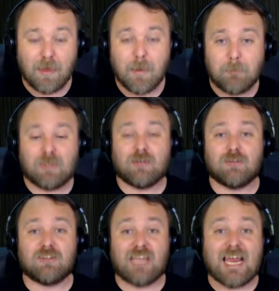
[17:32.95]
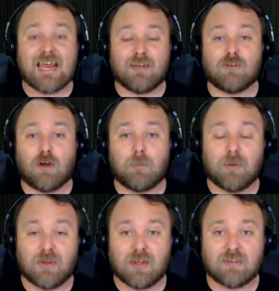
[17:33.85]
because they
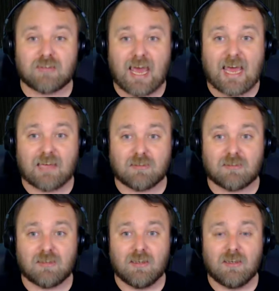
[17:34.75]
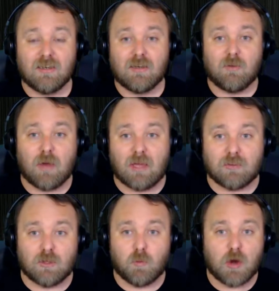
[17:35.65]
interpret this as, well,
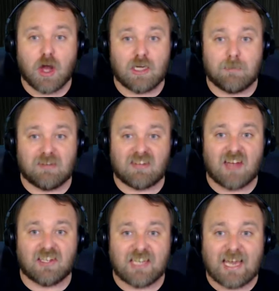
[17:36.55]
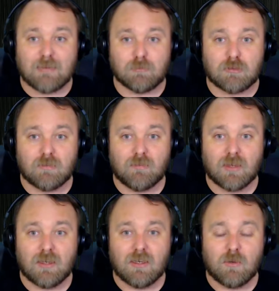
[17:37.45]
you know, we're not going to be selling games.
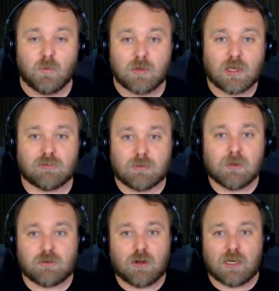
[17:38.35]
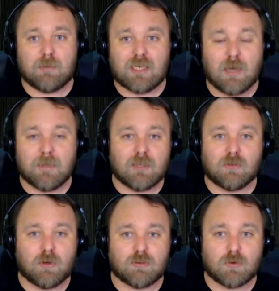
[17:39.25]
Customers aren't going to be coming
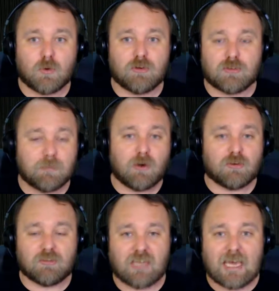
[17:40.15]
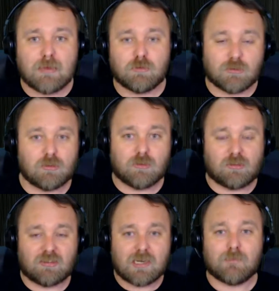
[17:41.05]
into our stores to purchase games because they'll
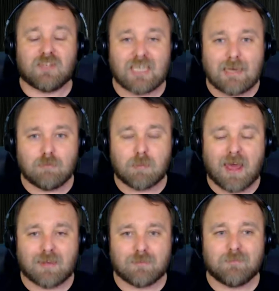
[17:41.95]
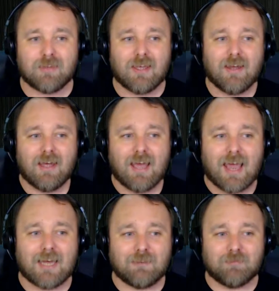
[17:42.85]
just sign up for the Games Pass.
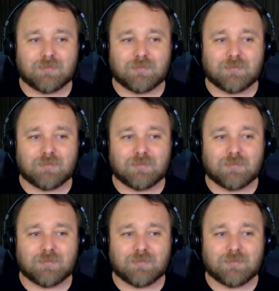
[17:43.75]
And